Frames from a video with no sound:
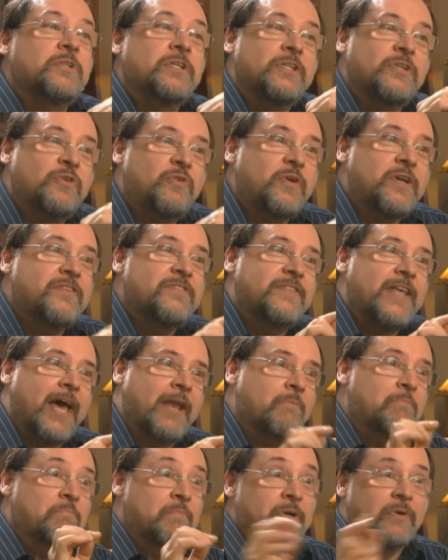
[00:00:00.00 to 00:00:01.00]
will increase
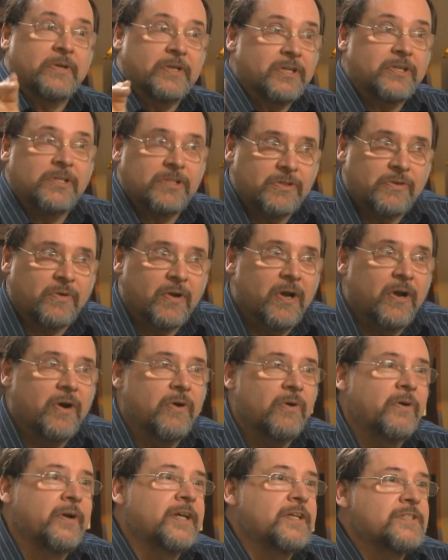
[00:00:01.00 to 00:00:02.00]
that miracle
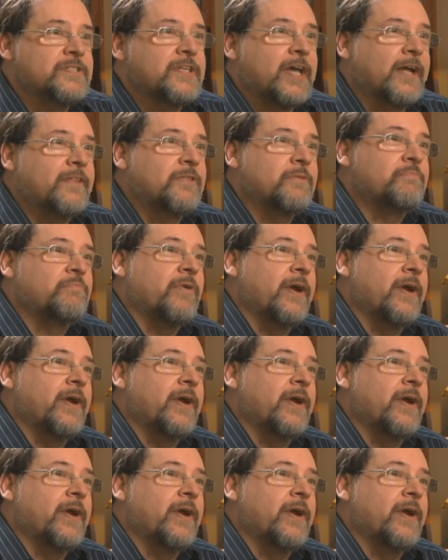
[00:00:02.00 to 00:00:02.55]
grow inside the